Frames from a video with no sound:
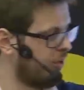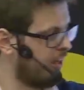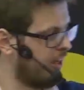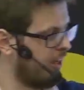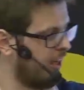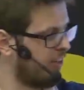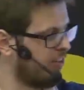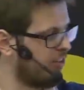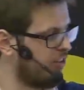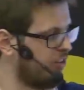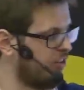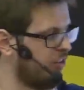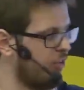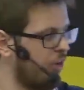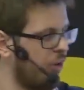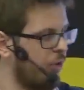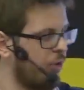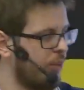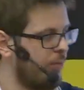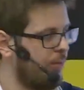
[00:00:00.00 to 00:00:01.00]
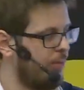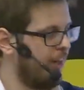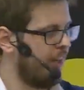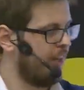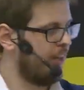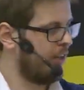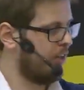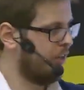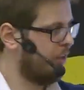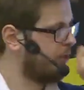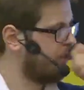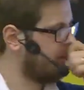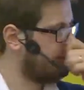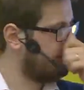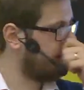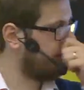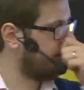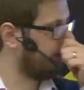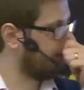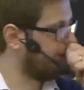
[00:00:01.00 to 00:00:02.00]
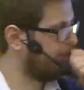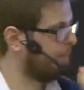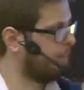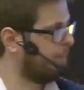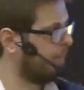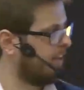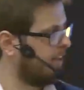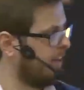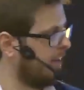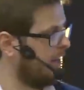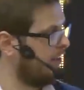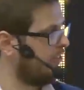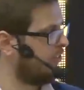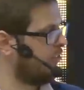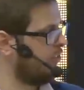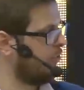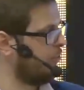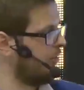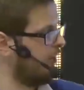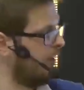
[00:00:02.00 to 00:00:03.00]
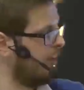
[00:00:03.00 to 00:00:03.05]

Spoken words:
get to know the backend logic. But as soon